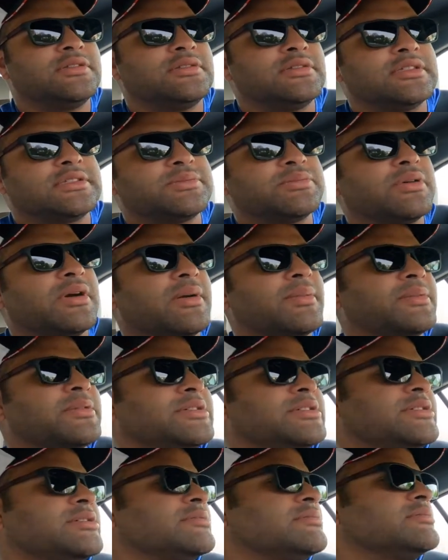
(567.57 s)
That's
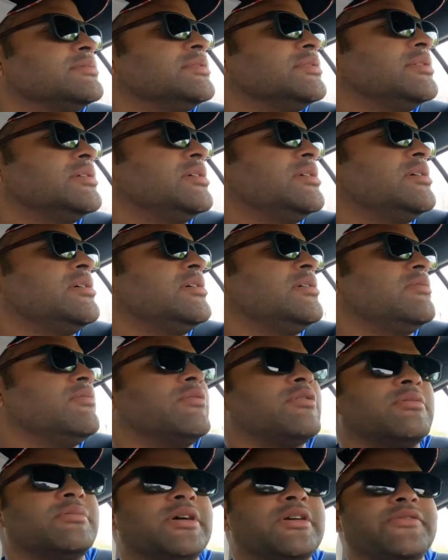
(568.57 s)
probably
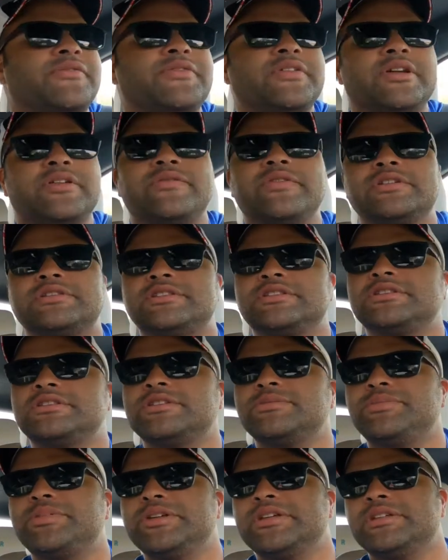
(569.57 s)
one of my favorites.
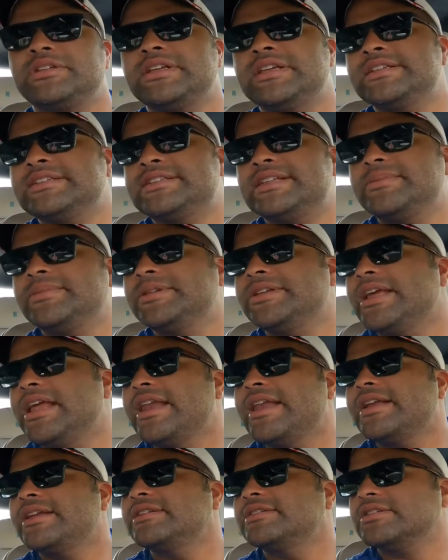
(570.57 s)
It's a bit
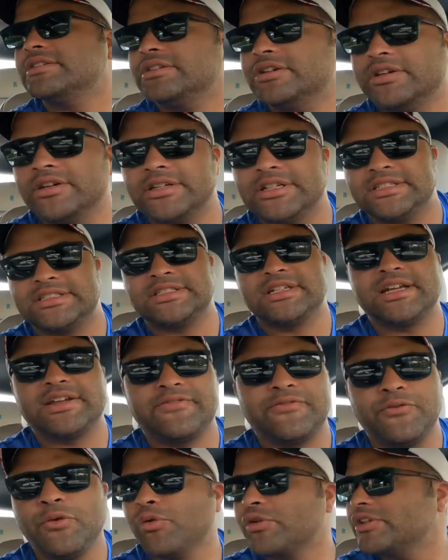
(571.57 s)
intimidating. The hood is like
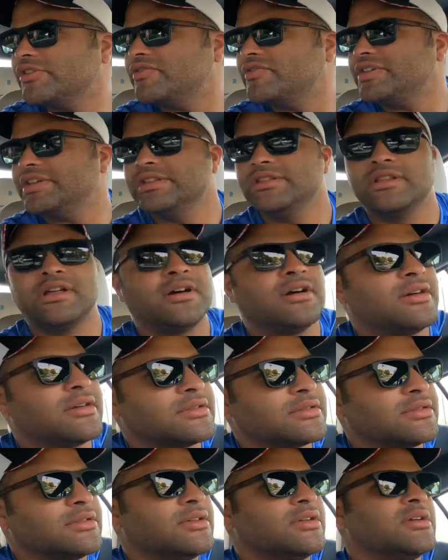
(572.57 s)
40 feet
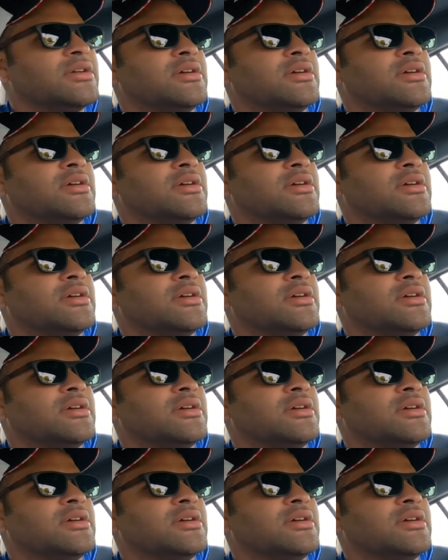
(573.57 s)
long,